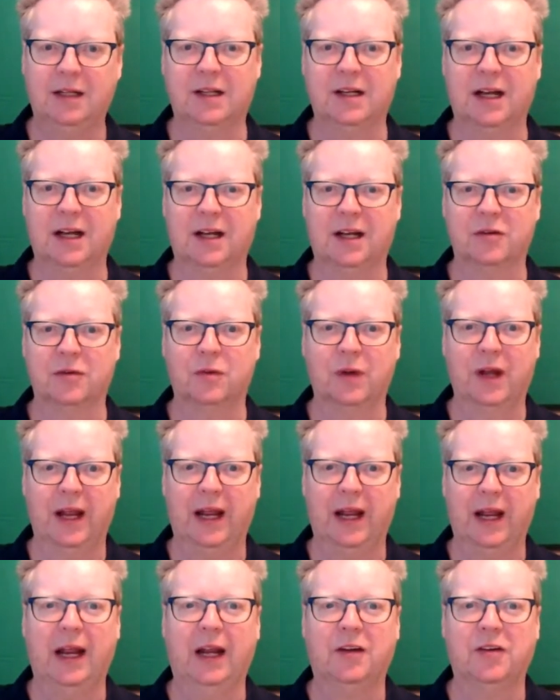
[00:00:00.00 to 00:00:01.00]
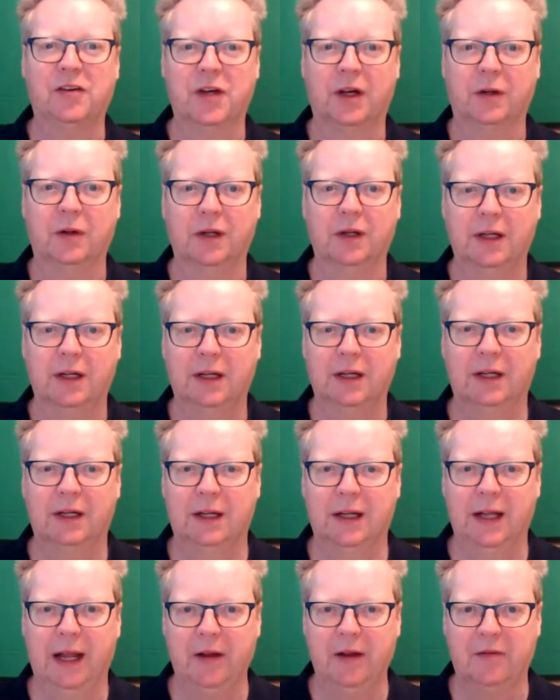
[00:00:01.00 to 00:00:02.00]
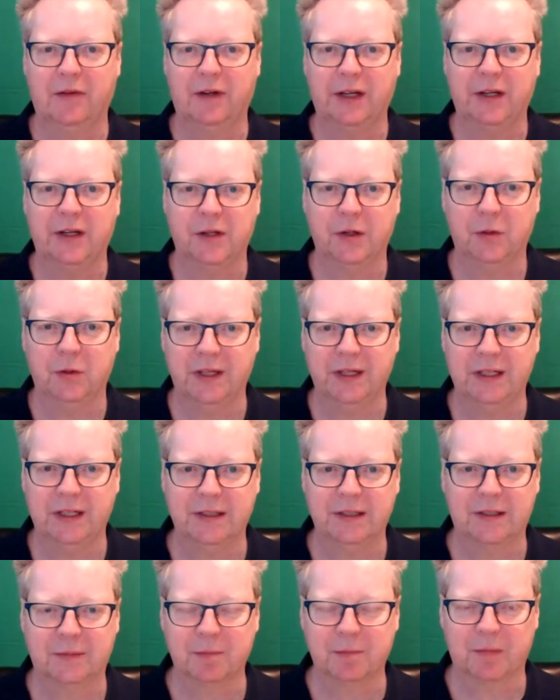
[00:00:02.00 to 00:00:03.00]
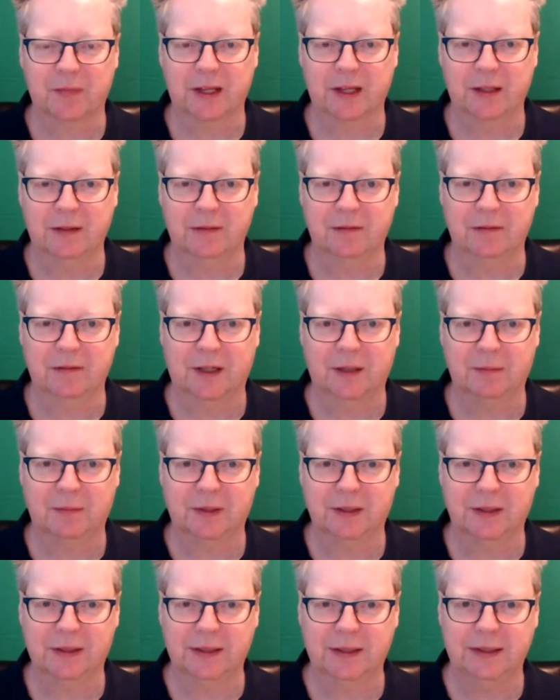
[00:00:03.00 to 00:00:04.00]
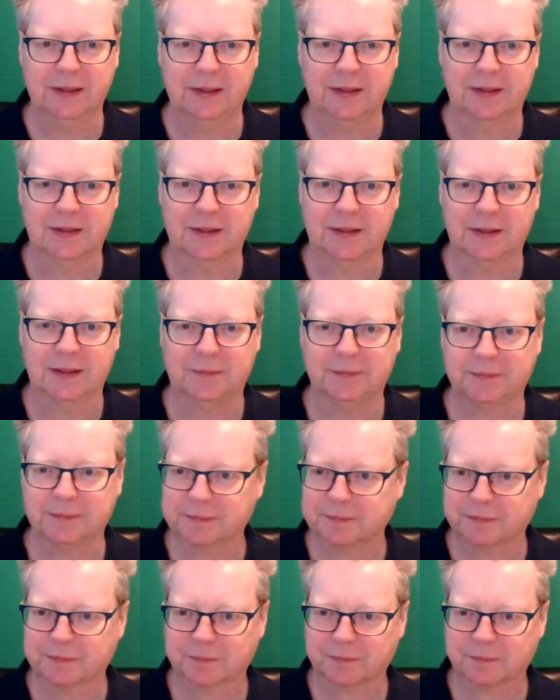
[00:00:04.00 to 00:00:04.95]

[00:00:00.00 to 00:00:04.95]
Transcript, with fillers: international air show every two years in Farnborough. It's uh,